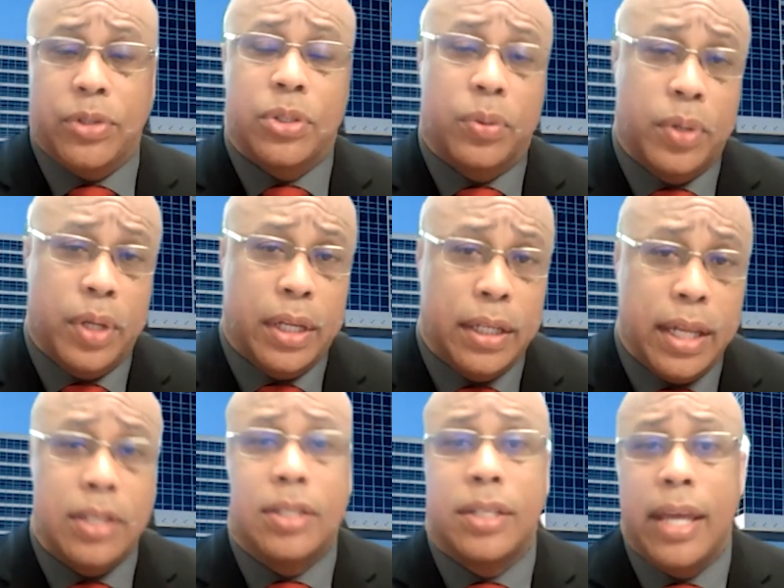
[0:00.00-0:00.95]
So
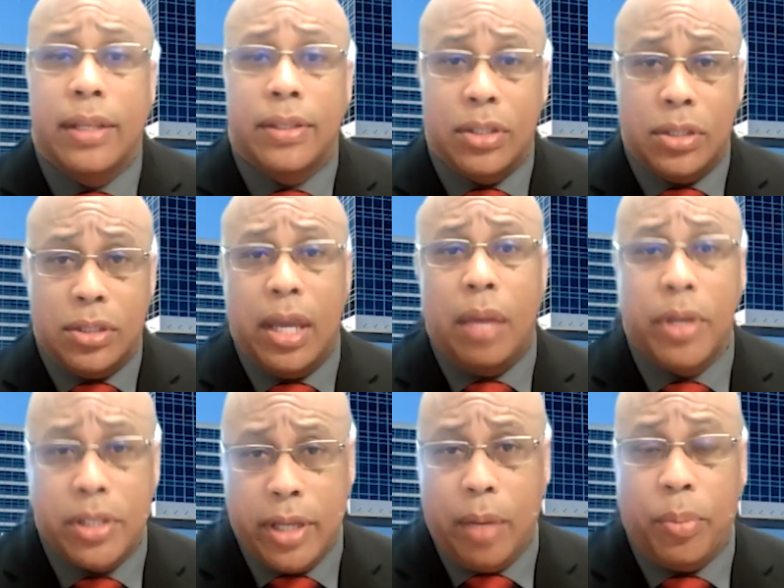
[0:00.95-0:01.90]
let's take this same
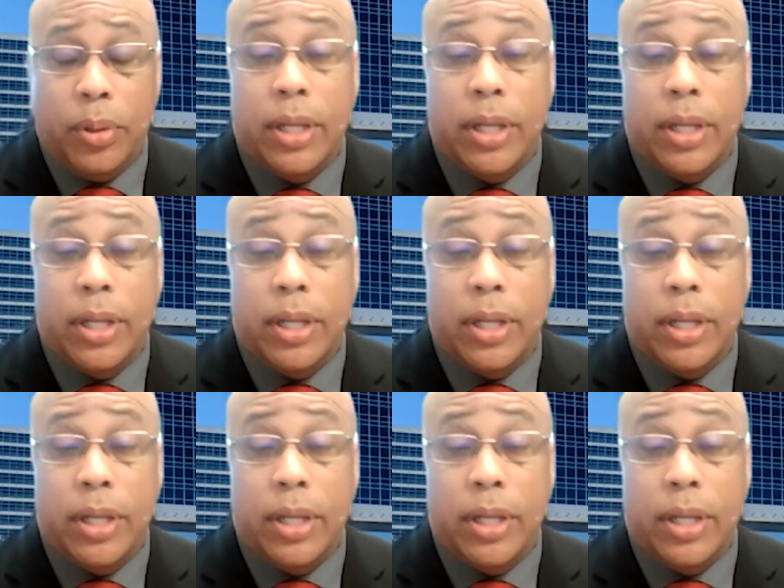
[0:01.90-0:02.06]
example.